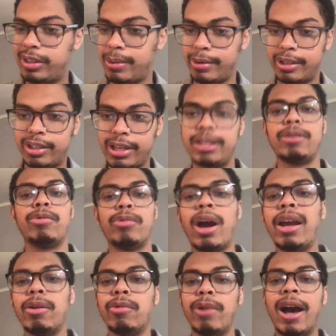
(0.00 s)
They were sitting
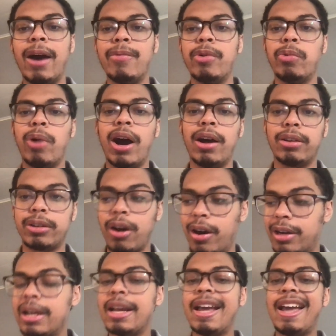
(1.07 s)
right around the wild card,